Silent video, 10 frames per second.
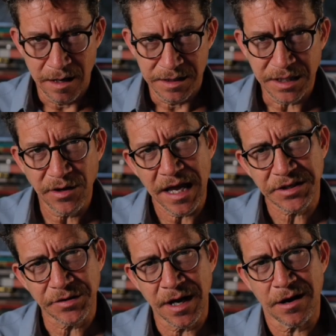So
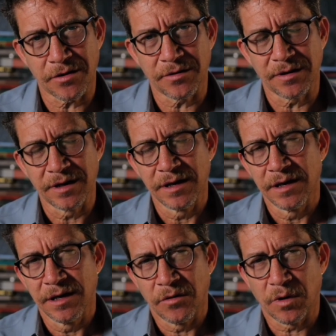yes or no,
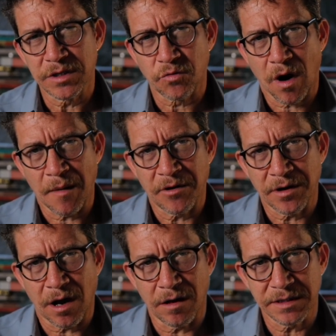was
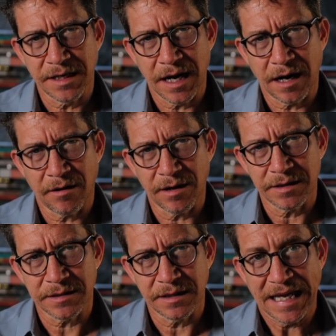Robert Alton
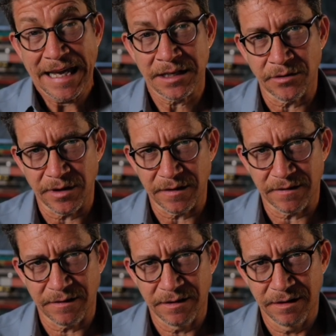Harris
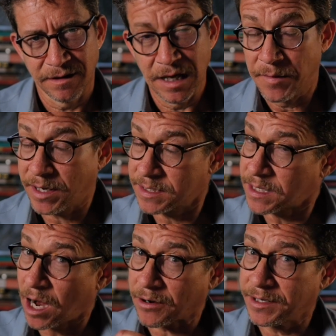ignorant? Because
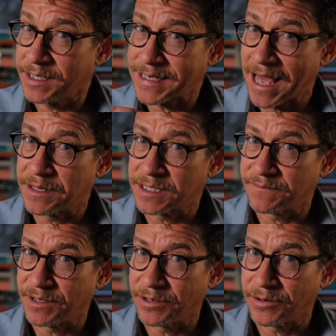Socrates had this
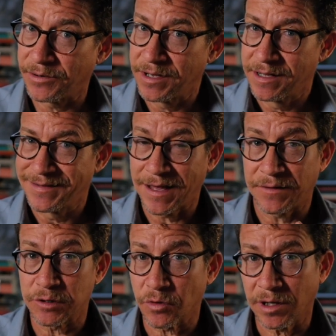view that
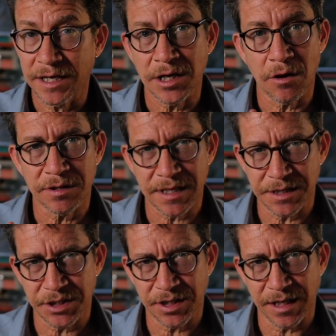there's really no
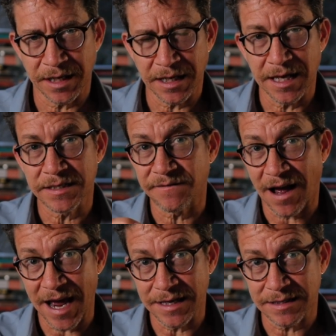such thing as
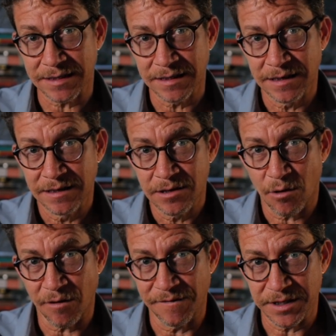vice
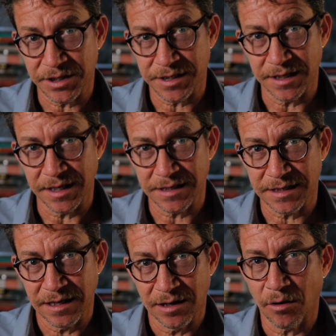or
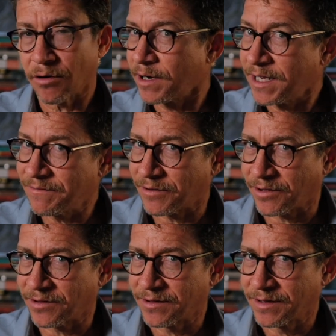viciousness or
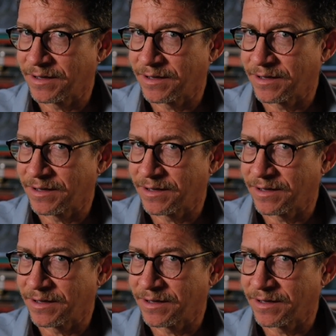evil.